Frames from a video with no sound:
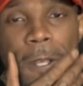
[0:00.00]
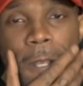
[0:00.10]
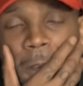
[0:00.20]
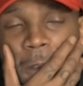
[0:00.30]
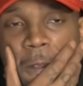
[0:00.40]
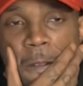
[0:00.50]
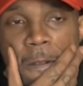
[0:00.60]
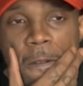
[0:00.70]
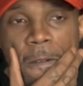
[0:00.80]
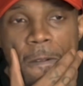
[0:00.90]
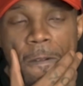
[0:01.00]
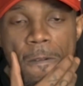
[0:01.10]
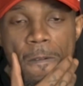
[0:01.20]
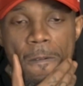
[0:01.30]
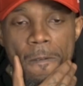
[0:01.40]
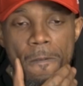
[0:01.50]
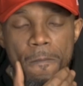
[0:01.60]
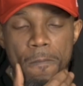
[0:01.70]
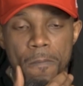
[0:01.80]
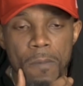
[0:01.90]
The, the um,
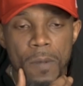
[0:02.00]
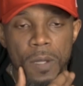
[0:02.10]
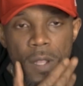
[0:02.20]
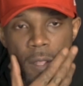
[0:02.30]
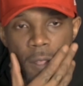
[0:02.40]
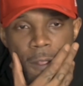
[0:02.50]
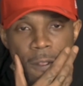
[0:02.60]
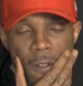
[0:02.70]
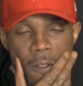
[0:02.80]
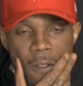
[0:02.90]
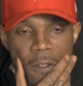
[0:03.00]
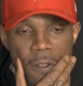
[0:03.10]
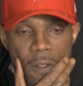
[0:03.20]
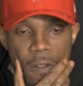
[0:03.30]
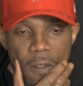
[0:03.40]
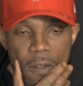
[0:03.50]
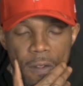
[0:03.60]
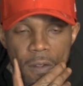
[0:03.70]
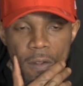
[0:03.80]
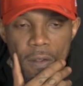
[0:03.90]
last year's Hall of
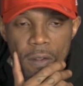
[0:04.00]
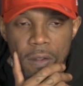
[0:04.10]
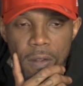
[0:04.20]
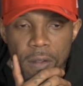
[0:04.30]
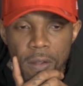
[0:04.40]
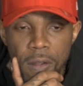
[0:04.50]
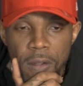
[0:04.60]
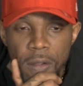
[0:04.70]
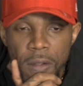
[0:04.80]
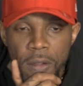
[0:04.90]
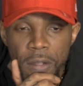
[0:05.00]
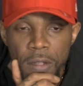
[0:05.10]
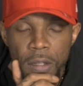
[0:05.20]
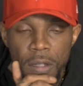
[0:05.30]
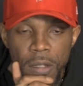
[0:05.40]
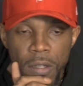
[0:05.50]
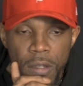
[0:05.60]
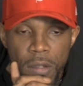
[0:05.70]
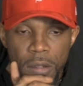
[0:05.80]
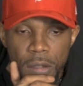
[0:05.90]
Fame class finally gets
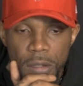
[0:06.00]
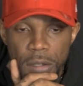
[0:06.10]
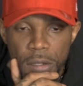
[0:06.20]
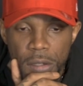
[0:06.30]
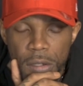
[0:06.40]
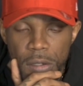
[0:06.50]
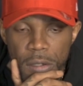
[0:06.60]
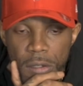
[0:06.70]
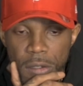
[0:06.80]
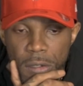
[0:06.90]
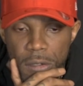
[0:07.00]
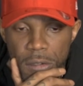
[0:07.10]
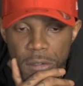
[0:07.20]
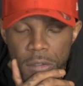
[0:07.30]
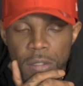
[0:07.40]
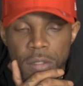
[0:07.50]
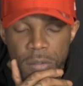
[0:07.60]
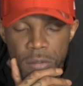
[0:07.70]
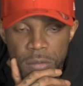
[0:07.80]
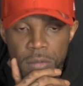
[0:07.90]
enshrined next weekend, and
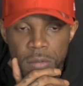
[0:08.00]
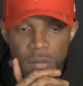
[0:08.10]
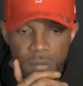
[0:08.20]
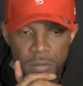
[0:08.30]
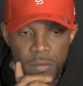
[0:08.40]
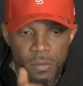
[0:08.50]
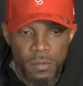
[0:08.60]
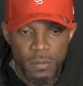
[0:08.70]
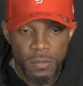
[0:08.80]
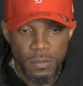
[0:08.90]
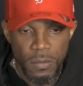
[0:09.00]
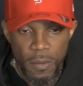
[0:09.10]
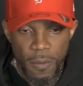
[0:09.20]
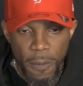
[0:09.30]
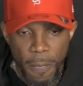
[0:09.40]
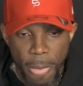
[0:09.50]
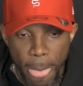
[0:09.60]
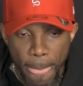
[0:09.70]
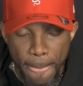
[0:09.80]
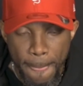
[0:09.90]
you obviously played
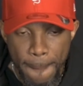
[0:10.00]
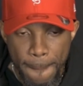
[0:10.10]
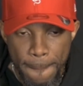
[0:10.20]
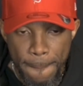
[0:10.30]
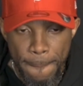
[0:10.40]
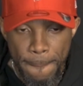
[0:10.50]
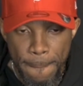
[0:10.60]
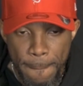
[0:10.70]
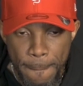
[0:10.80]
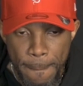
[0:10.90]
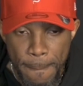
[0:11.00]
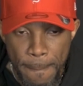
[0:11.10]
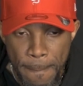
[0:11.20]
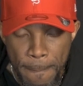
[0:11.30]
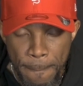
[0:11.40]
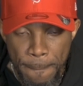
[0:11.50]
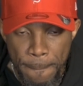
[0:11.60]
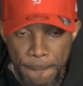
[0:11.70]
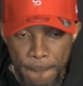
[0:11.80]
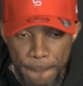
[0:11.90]
against Kobe, against Timmy, against
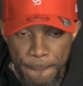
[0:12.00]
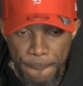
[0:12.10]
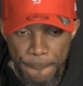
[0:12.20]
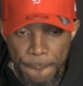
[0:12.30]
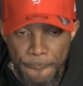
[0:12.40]
KG.